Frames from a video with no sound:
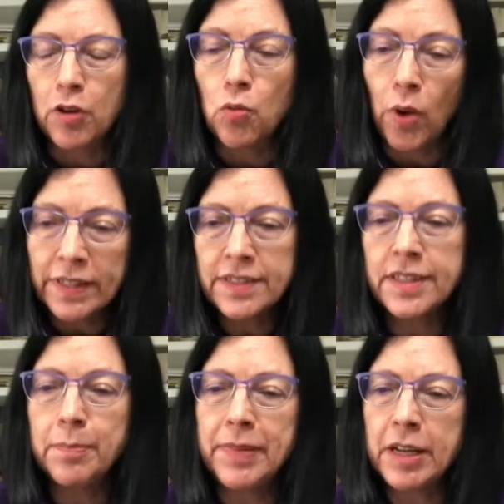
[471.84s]

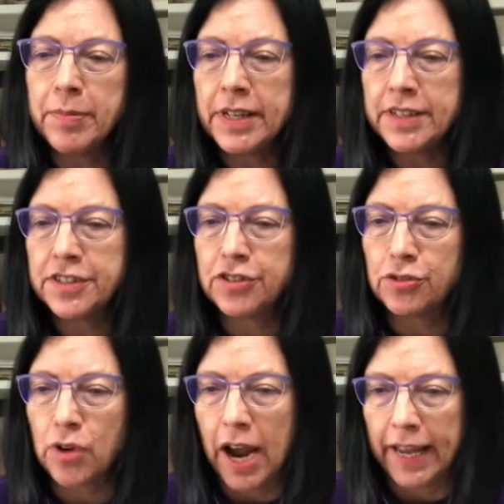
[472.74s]
Once the pigment is
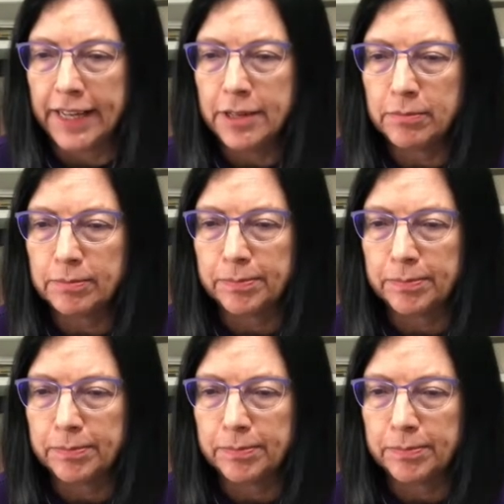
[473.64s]
dry,